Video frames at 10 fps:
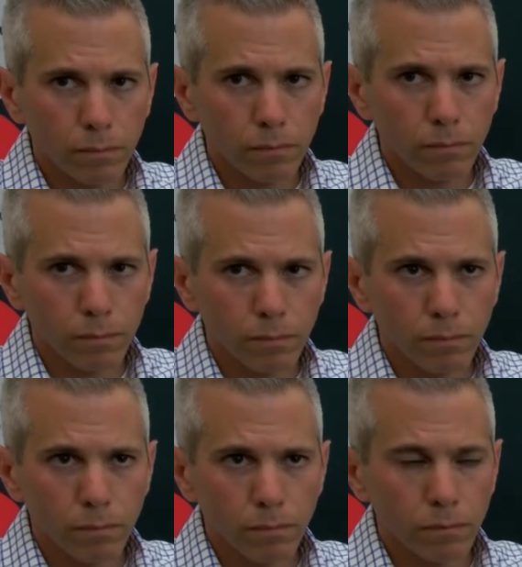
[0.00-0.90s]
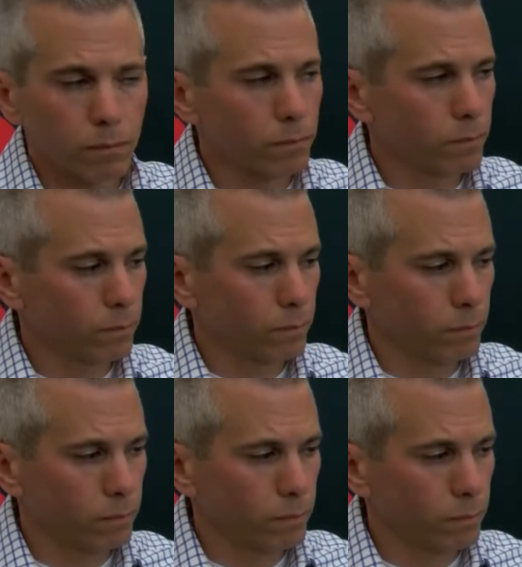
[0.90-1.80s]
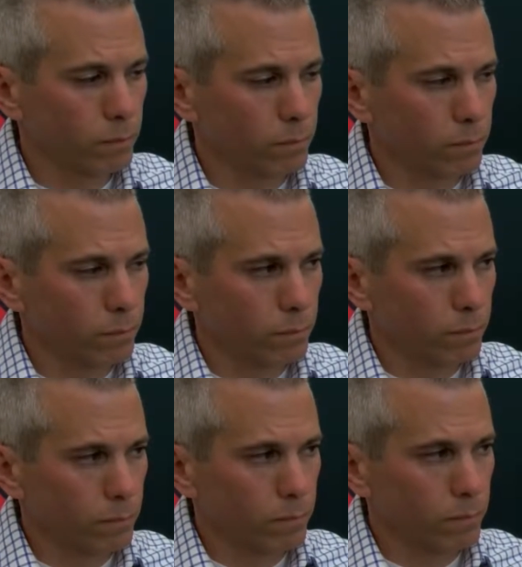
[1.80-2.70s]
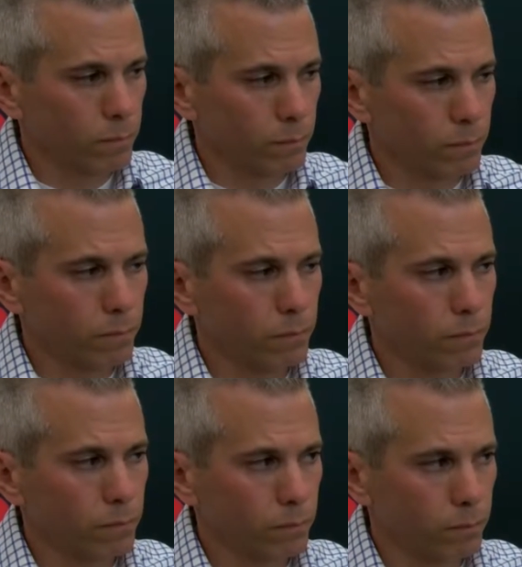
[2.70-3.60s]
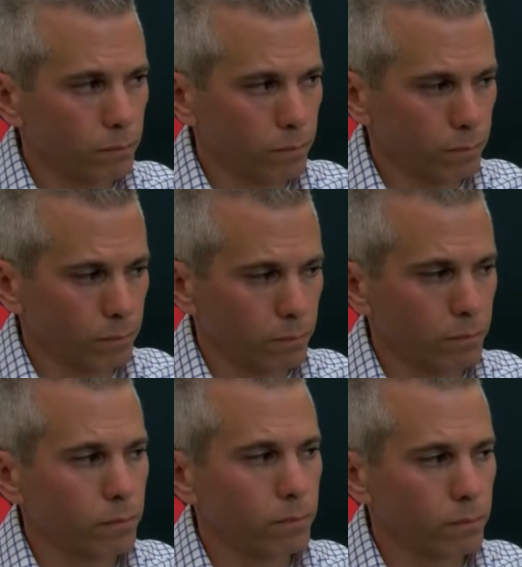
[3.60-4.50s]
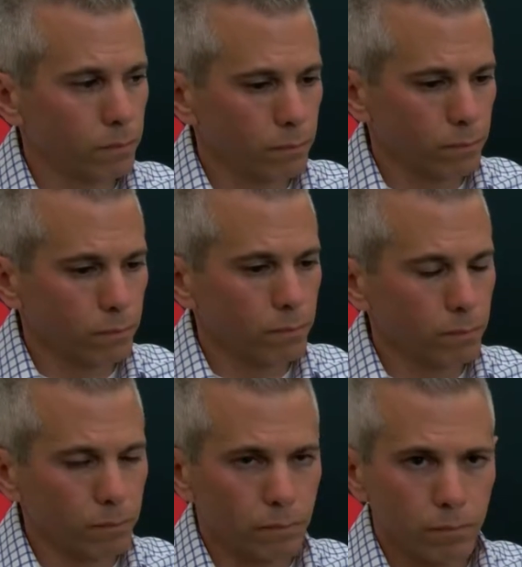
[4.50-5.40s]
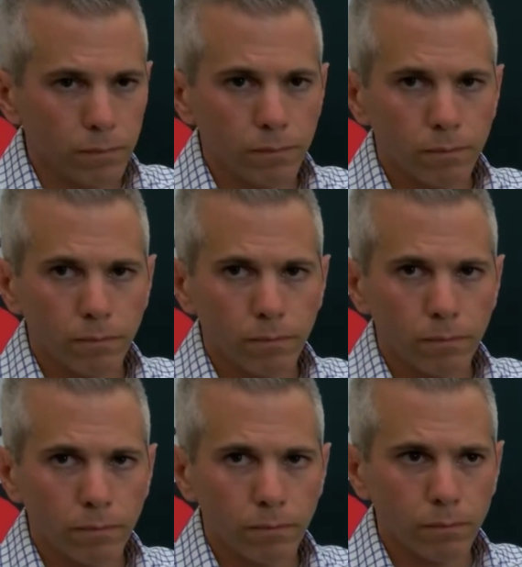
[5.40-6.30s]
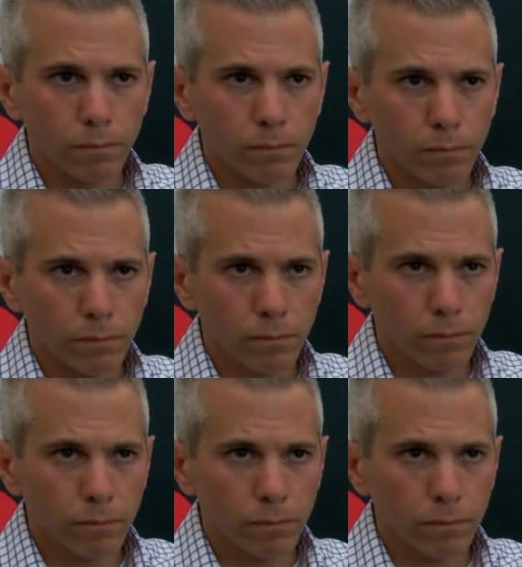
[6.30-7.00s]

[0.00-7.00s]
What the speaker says: (silent)